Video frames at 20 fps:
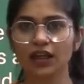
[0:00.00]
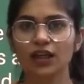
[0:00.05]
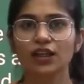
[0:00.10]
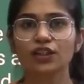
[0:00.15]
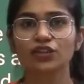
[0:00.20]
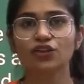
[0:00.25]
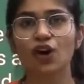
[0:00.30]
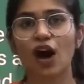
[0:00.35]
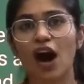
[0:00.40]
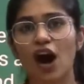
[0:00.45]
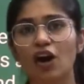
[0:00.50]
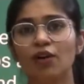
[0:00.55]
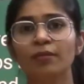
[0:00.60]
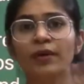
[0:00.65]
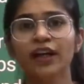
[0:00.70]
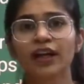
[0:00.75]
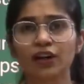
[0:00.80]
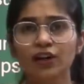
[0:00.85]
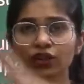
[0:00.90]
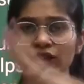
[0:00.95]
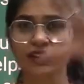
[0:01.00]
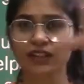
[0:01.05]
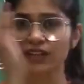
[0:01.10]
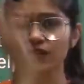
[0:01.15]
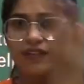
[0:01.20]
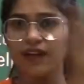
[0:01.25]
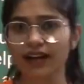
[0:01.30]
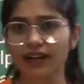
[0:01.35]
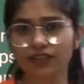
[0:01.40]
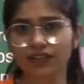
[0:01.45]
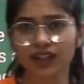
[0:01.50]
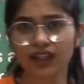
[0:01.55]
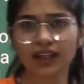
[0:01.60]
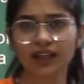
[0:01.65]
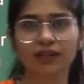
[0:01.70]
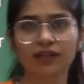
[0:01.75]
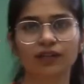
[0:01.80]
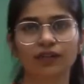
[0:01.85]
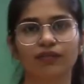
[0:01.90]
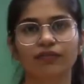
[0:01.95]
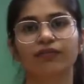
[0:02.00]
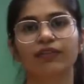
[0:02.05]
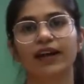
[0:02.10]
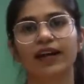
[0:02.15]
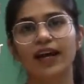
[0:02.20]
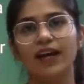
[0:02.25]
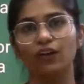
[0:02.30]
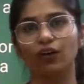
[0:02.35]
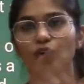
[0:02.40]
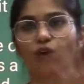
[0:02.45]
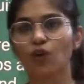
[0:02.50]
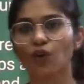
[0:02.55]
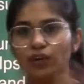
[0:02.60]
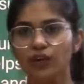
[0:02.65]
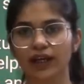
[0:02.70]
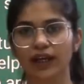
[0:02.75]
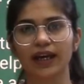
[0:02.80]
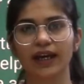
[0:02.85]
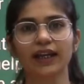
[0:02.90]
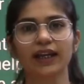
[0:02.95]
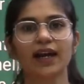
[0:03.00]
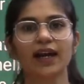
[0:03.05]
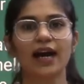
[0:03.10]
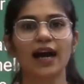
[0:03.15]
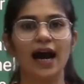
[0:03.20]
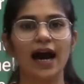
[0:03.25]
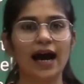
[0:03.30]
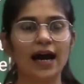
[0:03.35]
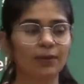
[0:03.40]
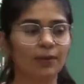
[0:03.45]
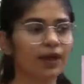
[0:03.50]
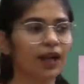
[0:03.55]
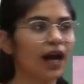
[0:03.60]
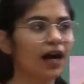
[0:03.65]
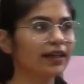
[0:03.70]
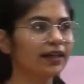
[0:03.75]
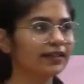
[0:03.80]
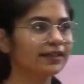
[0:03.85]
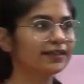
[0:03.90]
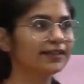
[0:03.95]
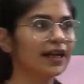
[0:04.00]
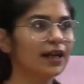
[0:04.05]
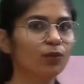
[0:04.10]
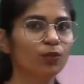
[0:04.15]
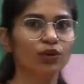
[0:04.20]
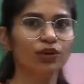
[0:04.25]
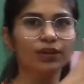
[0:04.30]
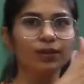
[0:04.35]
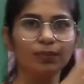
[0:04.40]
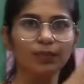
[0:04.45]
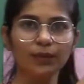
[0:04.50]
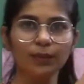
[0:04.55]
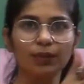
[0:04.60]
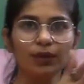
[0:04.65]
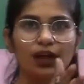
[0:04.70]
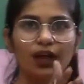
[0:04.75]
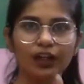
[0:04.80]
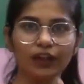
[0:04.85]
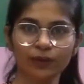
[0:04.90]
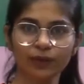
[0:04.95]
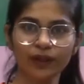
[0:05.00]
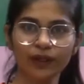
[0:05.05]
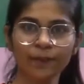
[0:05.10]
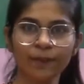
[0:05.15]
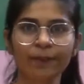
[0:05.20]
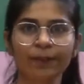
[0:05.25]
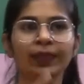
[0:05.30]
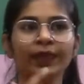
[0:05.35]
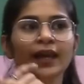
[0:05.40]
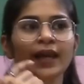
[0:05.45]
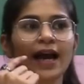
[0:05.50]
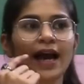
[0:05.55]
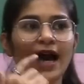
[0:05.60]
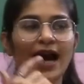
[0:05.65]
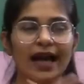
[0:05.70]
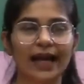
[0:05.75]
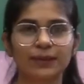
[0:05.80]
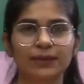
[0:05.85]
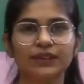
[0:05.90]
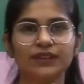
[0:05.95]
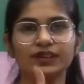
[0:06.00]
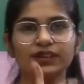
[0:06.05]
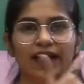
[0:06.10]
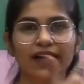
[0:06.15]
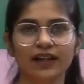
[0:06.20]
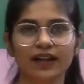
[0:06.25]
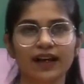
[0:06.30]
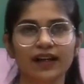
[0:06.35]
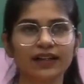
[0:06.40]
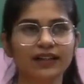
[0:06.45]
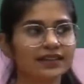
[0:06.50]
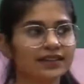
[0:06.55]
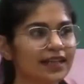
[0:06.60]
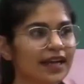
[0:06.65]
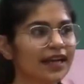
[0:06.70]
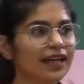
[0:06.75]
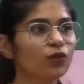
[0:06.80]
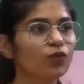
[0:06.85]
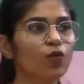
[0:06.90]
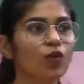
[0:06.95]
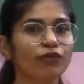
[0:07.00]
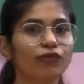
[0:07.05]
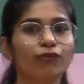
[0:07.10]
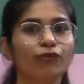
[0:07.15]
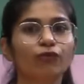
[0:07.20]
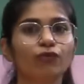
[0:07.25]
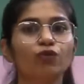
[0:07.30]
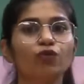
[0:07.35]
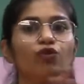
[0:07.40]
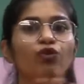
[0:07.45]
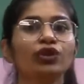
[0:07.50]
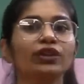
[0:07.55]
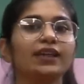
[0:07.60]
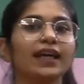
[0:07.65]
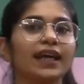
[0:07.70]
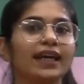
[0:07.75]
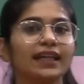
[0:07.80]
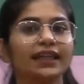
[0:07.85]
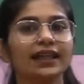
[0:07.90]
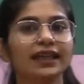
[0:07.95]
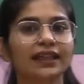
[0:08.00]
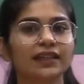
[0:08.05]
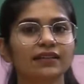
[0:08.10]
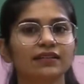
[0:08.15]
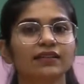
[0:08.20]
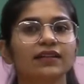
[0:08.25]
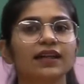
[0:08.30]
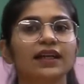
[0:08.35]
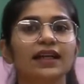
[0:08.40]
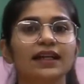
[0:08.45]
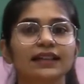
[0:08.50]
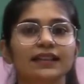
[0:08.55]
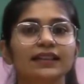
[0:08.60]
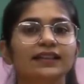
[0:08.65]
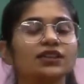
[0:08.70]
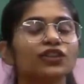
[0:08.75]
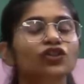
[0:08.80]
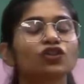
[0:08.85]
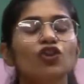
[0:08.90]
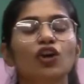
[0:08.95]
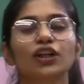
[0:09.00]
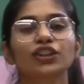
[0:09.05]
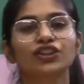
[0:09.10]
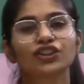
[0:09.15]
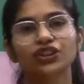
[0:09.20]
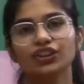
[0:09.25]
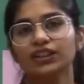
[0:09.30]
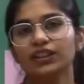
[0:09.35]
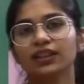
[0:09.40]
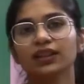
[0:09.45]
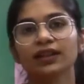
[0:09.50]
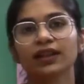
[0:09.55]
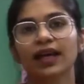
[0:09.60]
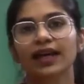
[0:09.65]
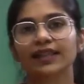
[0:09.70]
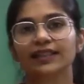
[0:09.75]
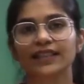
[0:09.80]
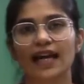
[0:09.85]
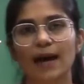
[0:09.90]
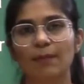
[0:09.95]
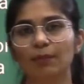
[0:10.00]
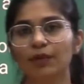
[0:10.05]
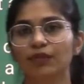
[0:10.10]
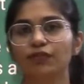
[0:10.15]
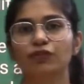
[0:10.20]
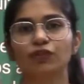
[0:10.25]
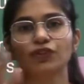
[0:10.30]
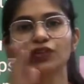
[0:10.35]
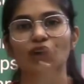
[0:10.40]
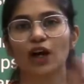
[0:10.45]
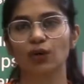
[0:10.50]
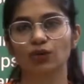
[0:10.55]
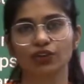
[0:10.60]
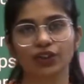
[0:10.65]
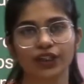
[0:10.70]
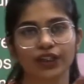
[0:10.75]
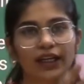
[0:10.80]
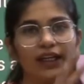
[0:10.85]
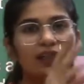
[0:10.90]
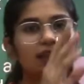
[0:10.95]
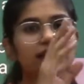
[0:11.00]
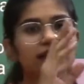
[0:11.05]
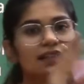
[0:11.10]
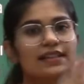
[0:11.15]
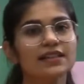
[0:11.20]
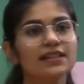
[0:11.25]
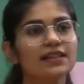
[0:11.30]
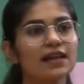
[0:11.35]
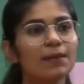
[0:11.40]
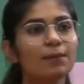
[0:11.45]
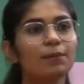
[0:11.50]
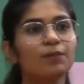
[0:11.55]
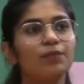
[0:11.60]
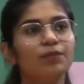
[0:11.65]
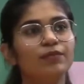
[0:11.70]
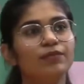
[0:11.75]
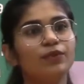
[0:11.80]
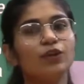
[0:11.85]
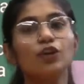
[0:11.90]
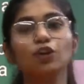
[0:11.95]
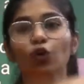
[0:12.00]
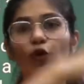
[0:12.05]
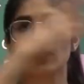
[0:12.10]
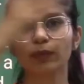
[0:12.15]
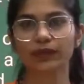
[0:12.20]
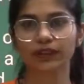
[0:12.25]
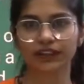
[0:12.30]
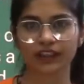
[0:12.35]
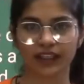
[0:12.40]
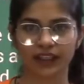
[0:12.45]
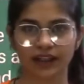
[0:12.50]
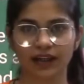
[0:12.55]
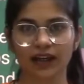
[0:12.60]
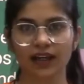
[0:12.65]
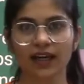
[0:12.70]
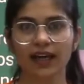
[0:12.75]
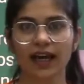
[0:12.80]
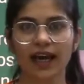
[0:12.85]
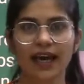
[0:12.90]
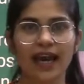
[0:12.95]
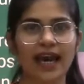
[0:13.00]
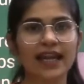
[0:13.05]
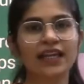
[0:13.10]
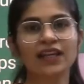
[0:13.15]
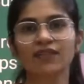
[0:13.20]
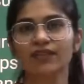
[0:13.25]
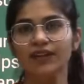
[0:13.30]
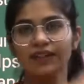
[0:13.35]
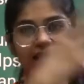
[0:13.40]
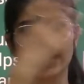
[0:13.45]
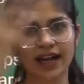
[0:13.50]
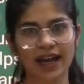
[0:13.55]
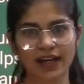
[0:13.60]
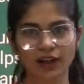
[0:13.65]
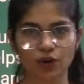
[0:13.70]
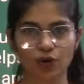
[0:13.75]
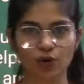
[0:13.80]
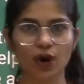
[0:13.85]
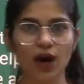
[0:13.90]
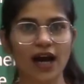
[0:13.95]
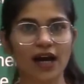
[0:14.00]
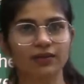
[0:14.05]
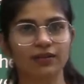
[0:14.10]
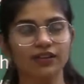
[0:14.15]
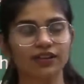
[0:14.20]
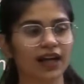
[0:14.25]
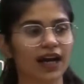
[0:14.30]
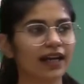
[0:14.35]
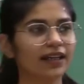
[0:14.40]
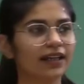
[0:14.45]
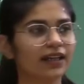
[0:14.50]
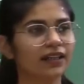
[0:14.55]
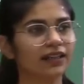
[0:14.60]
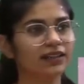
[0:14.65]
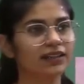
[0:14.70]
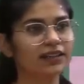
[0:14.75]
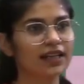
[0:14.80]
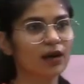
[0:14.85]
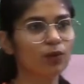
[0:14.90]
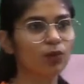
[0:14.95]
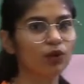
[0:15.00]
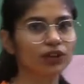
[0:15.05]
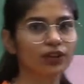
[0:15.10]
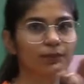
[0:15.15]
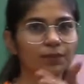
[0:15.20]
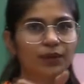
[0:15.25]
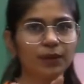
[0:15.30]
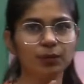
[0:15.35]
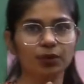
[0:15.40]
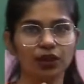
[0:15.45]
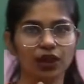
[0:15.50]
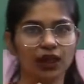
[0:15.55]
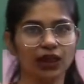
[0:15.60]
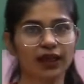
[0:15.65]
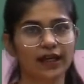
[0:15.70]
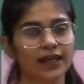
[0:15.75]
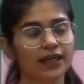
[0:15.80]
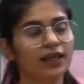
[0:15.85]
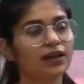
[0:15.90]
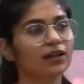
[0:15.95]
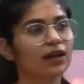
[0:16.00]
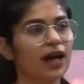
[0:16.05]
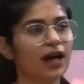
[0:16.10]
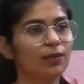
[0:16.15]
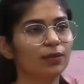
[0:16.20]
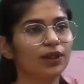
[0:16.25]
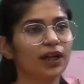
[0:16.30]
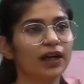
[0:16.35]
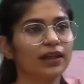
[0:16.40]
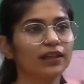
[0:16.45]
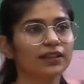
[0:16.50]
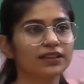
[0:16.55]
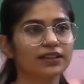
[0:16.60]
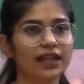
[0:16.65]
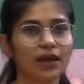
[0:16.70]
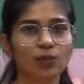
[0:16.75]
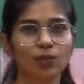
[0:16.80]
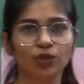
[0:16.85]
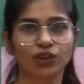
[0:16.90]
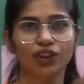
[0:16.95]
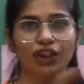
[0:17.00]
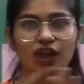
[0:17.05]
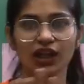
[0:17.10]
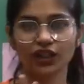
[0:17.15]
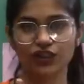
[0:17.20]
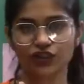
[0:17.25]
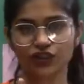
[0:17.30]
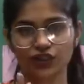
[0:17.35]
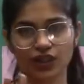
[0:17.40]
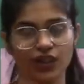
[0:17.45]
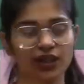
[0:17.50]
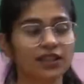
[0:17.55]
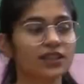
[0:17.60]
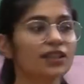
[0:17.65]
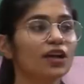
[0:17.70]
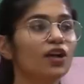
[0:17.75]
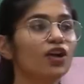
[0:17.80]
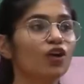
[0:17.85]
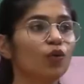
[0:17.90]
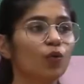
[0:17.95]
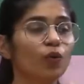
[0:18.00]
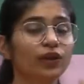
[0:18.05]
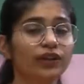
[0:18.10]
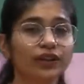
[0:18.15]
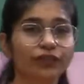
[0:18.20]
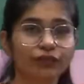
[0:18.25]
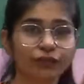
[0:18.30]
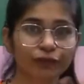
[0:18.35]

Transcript: So how am I going to survive there? When I go there, I will understand what the people are doing. I will start understanding what food they eat. This is not just an example for South India. This is a global thing. Anywhere that I go, I will try and understand what the people are like. I will understand what the culture is, what